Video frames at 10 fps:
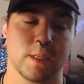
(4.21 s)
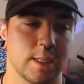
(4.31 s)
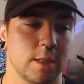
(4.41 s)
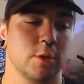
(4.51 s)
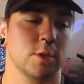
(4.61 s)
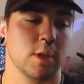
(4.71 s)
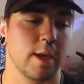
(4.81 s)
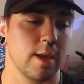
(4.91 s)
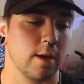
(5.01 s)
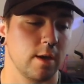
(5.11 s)
Instead of just
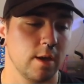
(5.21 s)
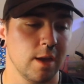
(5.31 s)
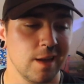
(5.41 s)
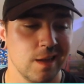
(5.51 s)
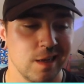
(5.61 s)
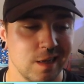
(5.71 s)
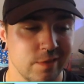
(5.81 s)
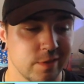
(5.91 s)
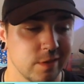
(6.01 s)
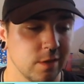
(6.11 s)
a uh,
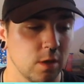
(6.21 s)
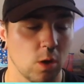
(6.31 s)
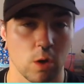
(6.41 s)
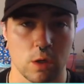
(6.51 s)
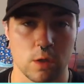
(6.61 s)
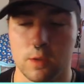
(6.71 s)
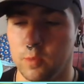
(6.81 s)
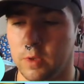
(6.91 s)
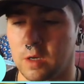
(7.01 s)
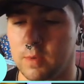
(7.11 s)
lifting log,
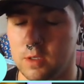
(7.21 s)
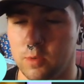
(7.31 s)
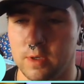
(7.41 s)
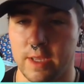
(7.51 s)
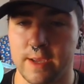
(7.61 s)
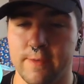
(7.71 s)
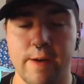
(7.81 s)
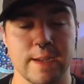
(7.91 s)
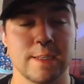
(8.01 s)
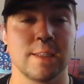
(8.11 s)
we're going to be doing a
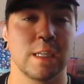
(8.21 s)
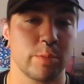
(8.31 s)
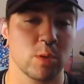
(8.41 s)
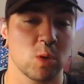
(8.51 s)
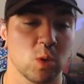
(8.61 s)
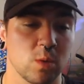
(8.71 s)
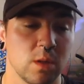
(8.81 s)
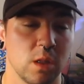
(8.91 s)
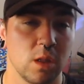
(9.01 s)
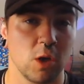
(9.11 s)
very
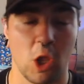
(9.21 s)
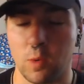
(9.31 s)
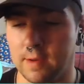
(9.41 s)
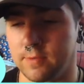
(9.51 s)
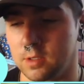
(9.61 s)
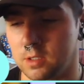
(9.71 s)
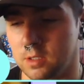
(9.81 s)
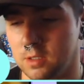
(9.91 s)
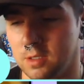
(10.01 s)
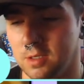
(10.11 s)
typical,
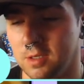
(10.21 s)
low-effort